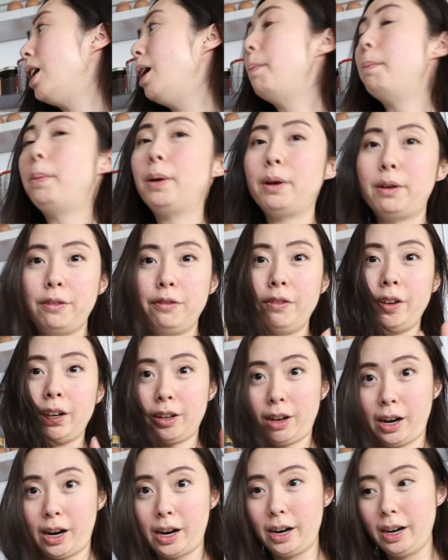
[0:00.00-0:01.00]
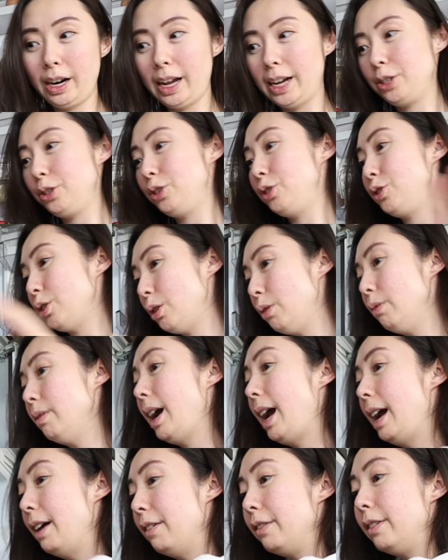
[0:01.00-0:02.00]
a perfect card, and you don't
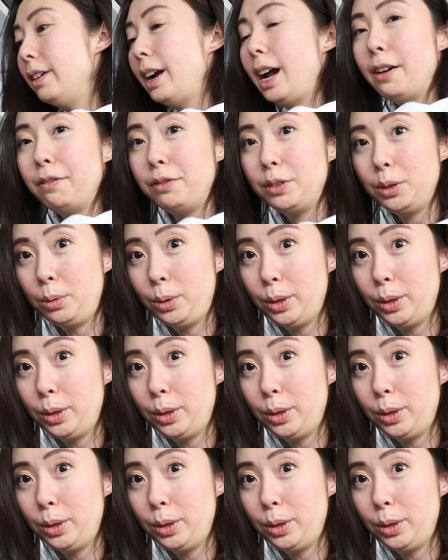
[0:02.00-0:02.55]
ever have to